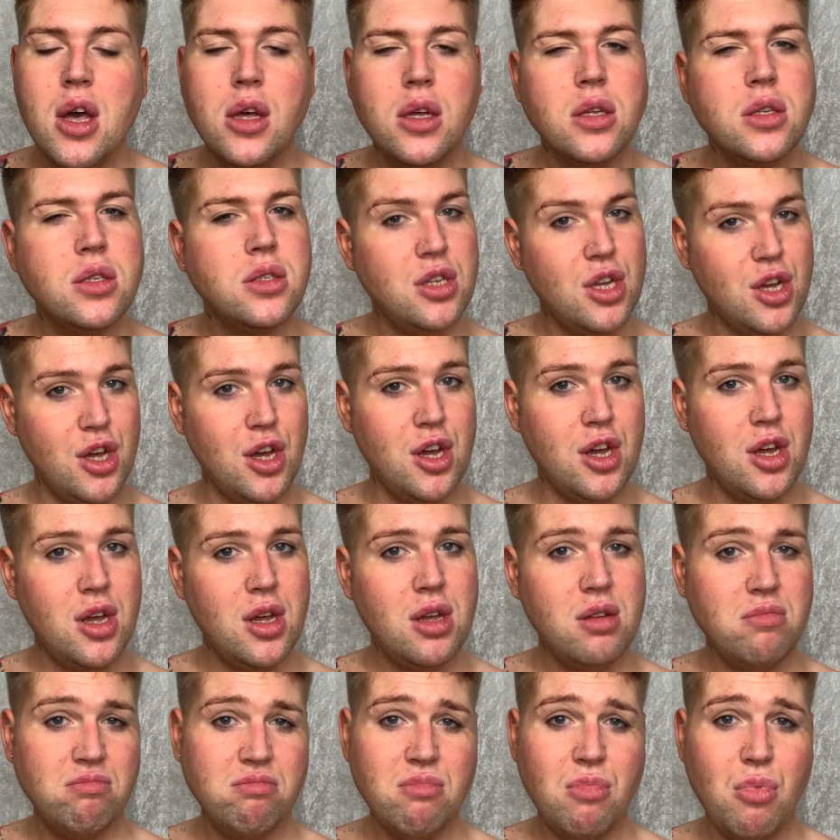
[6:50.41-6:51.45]
So
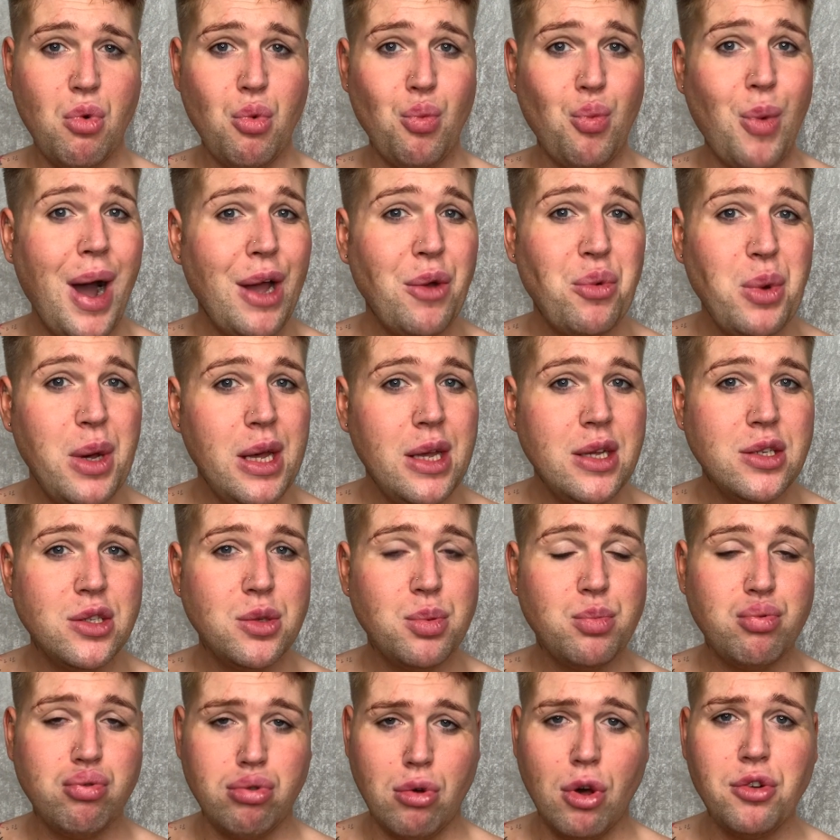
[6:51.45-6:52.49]
why waste
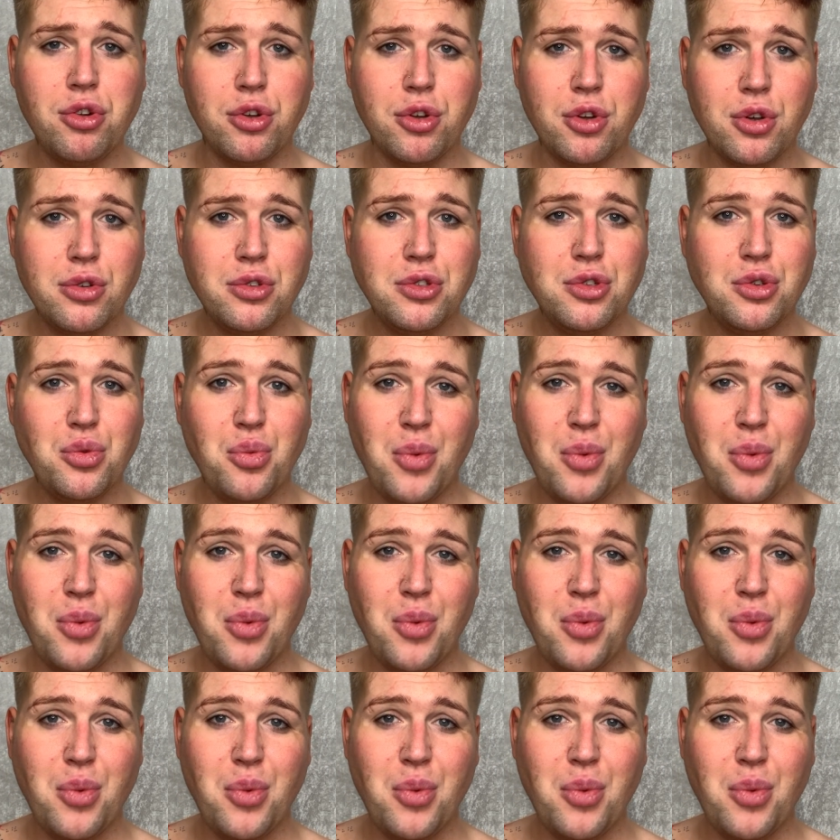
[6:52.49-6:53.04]
product